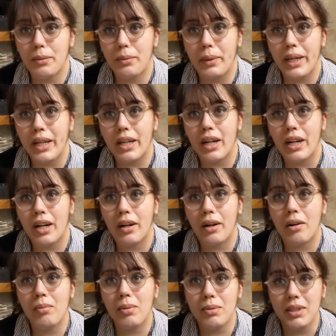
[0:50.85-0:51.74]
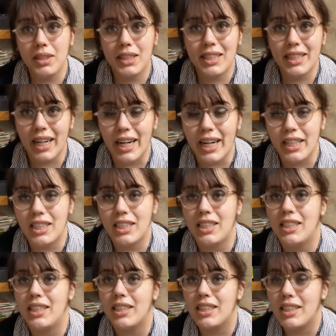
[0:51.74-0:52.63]
We are almost done. This
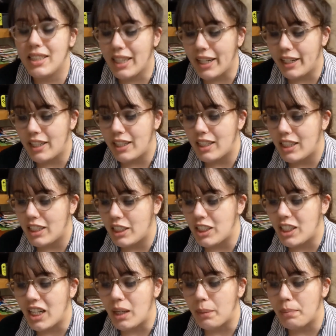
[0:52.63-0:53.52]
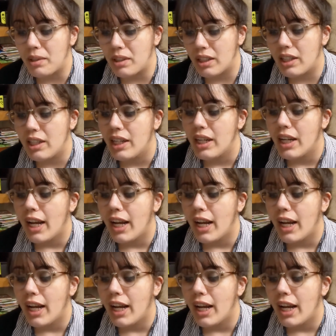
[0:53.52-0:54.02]
is our second to last chapter.